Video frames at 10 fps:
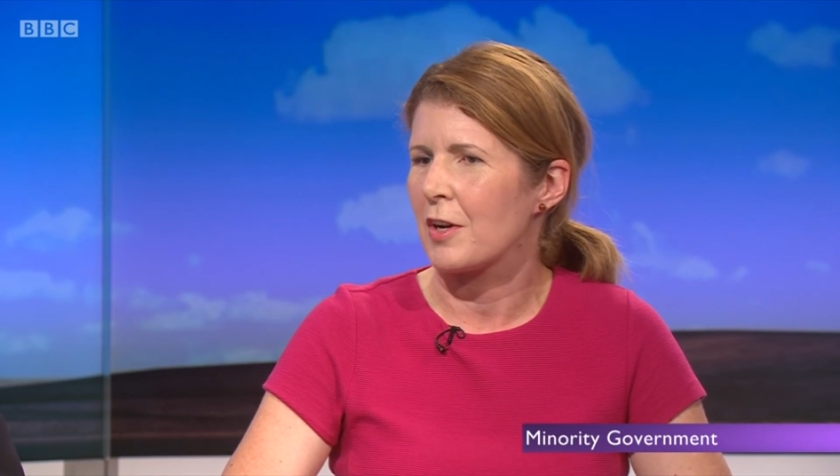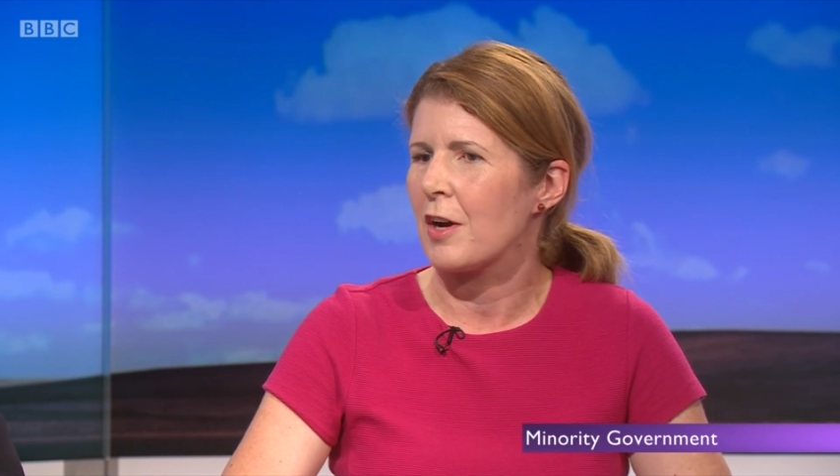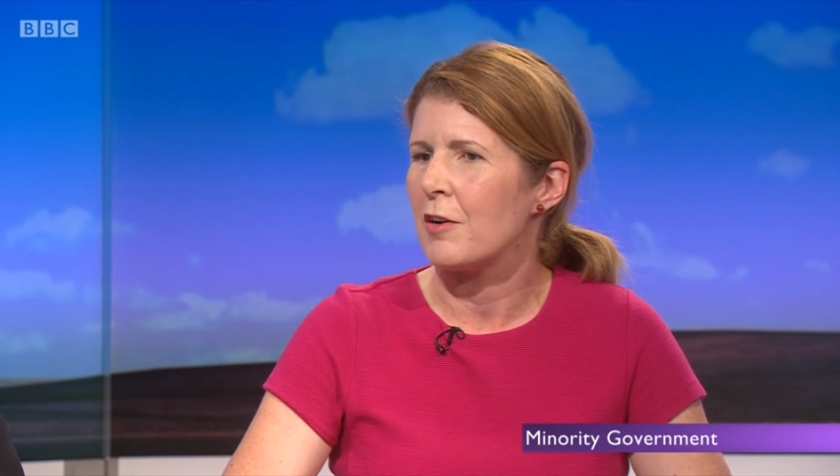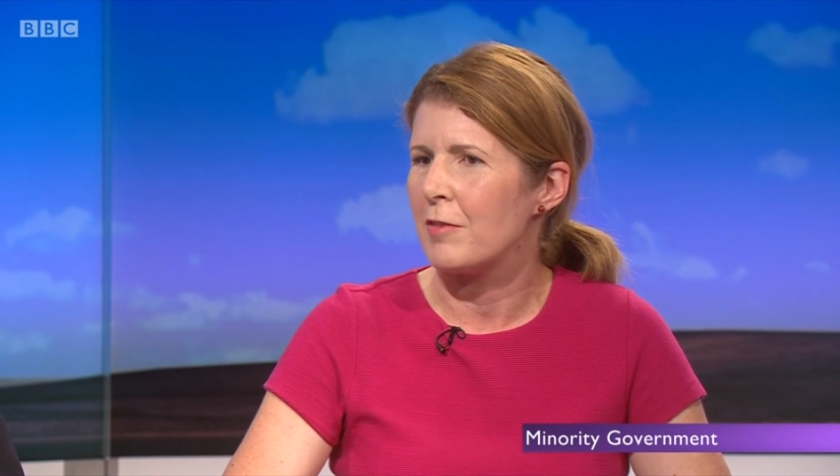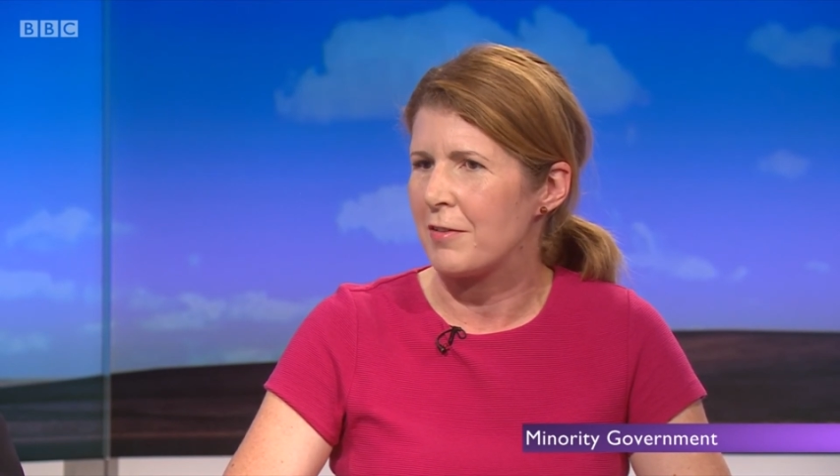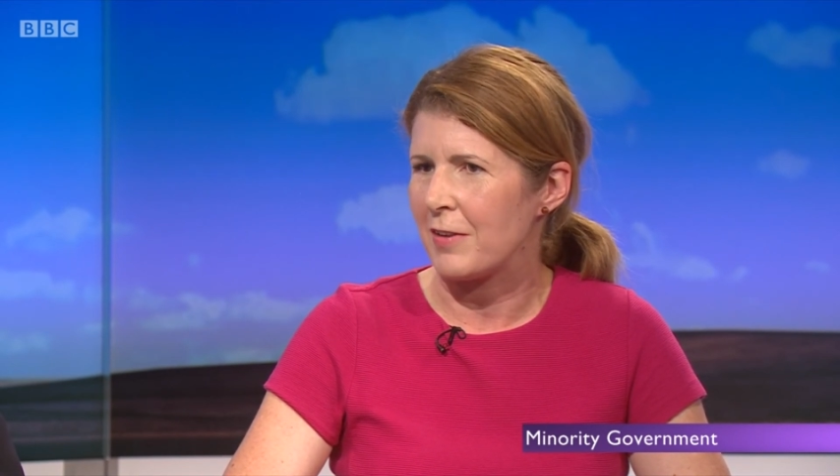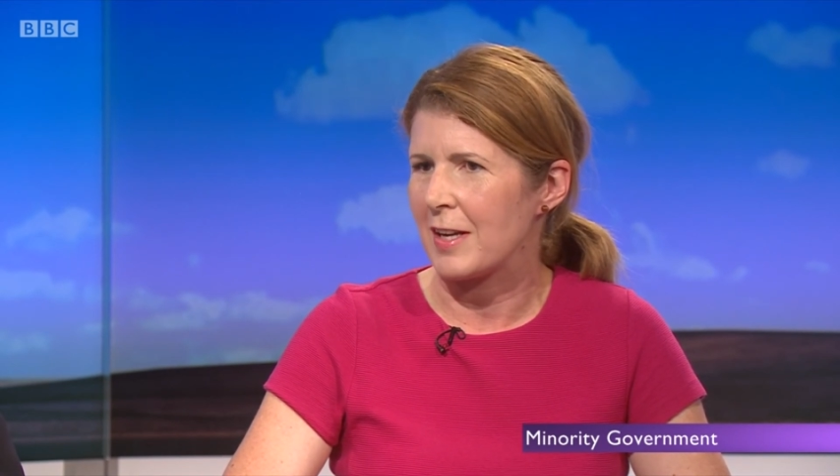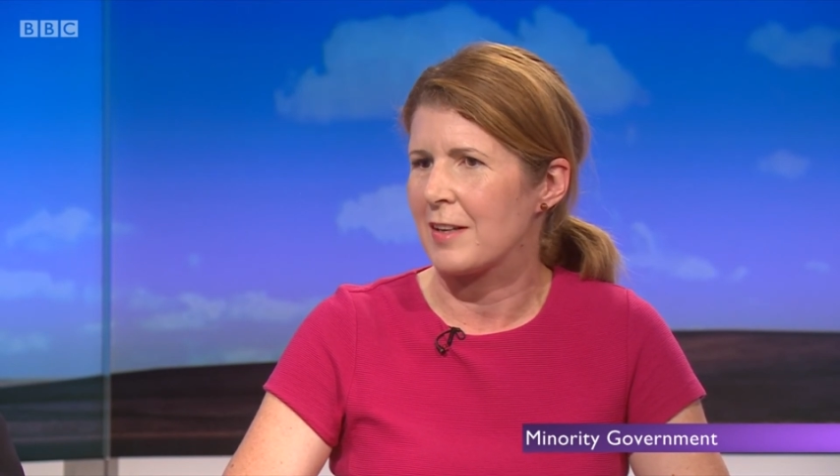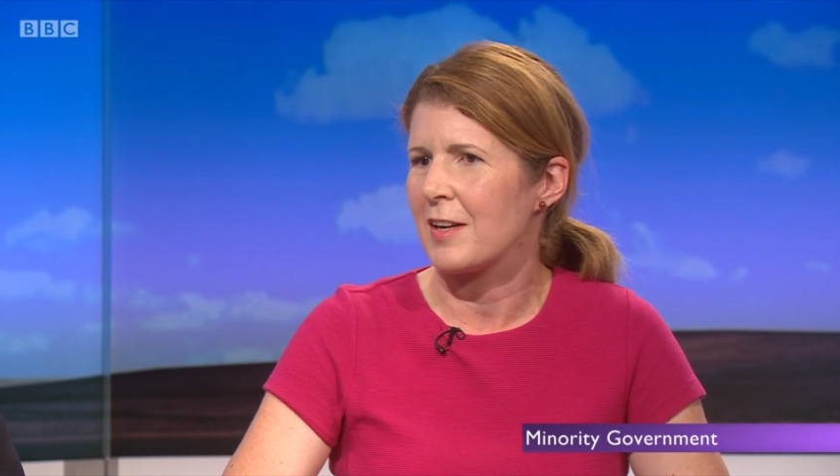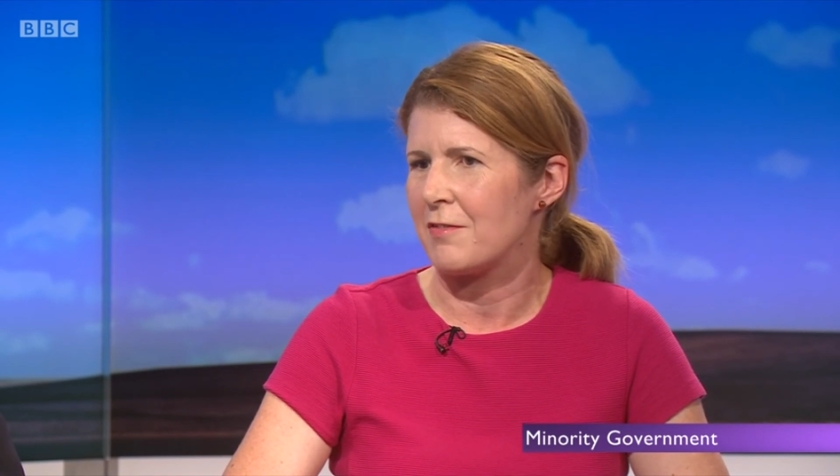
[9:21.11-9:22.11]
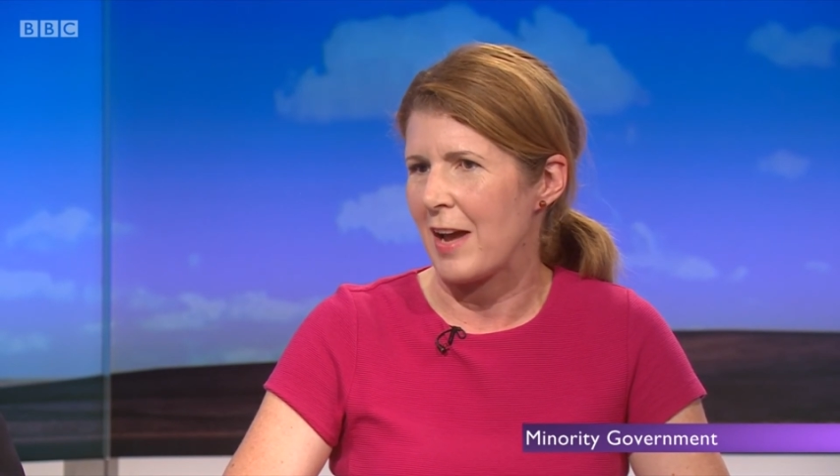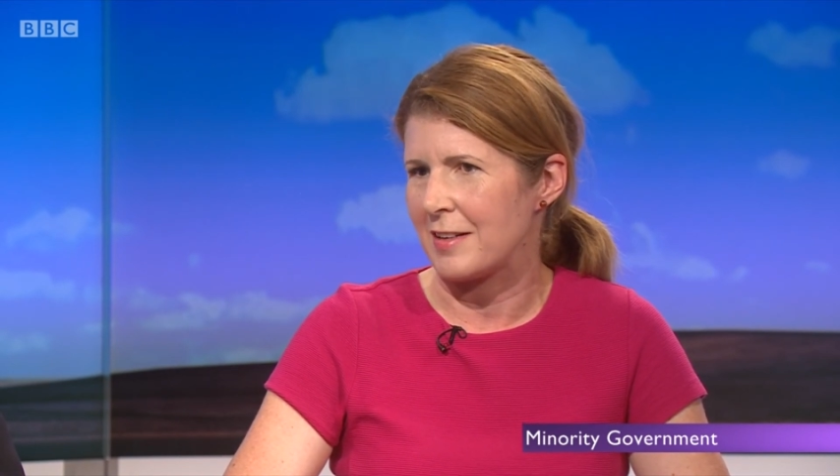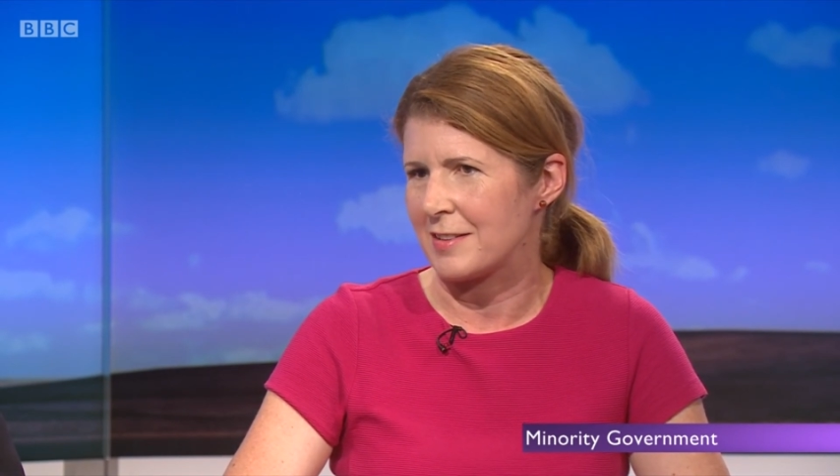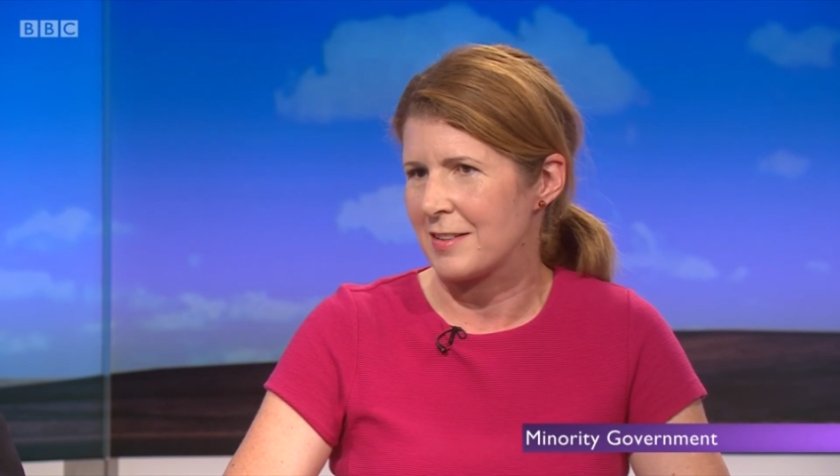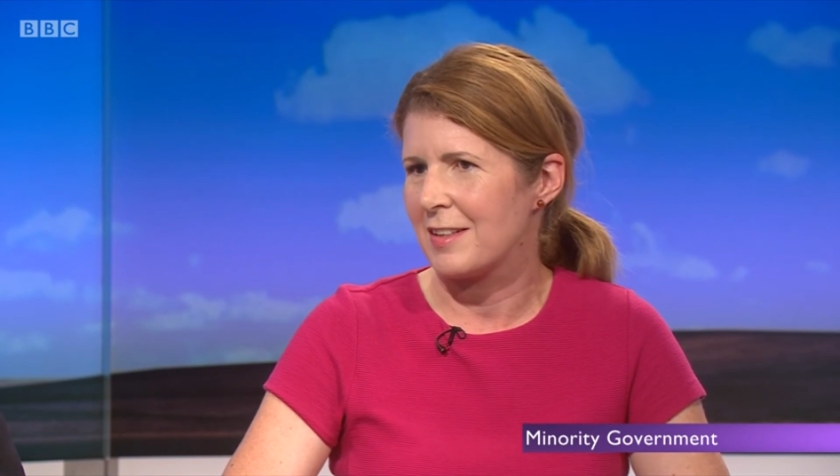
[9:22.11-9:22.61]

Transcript: horrific event.